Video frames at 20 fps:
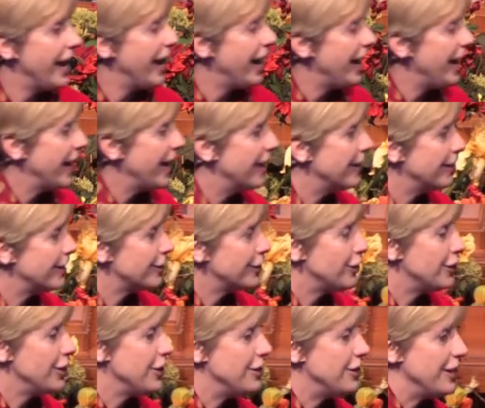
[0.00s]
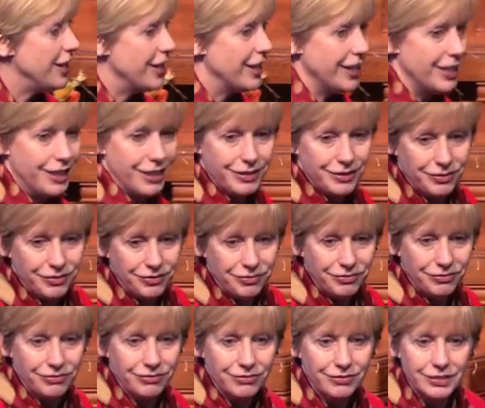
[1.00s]
And she did.
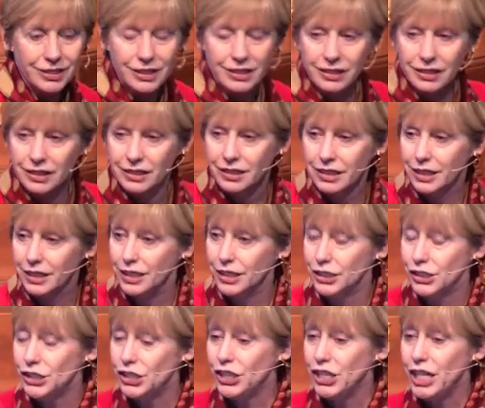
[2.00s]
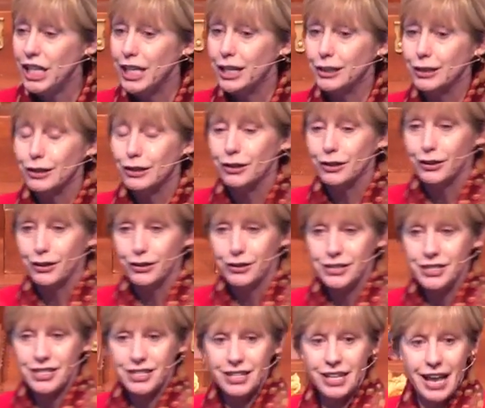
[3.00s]
She
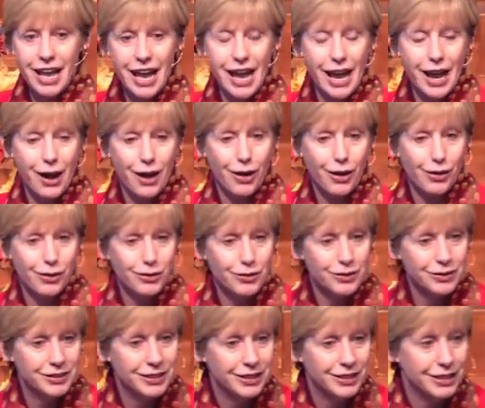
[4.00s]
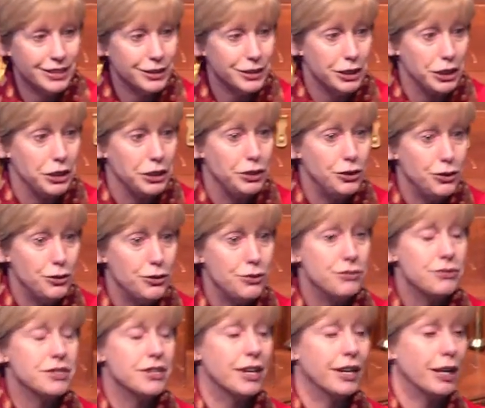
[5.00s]
learned how to
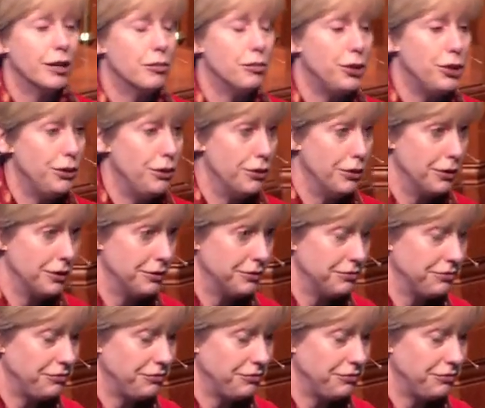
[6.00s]
use a computer.